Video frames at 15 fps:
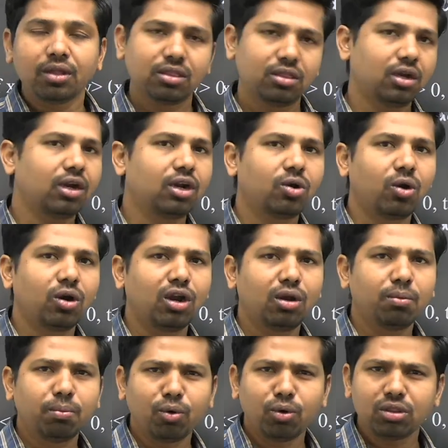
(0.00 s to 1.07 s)
Third
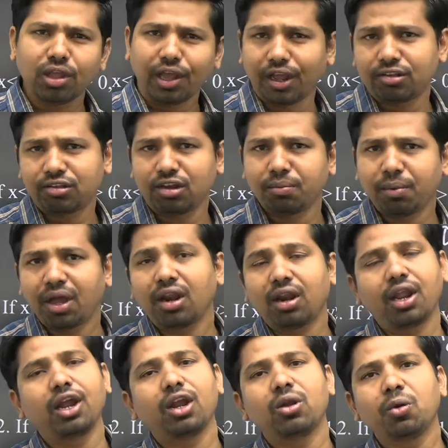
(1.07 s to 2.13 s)
quadrant both x and y are
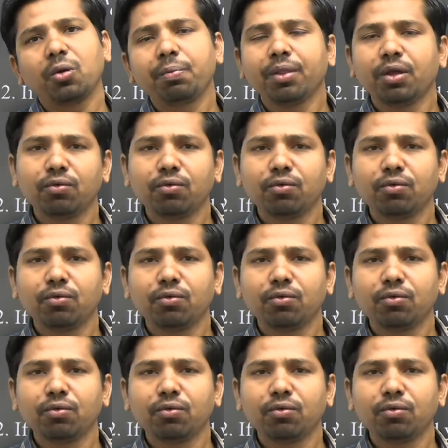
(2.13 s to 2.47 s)
negative.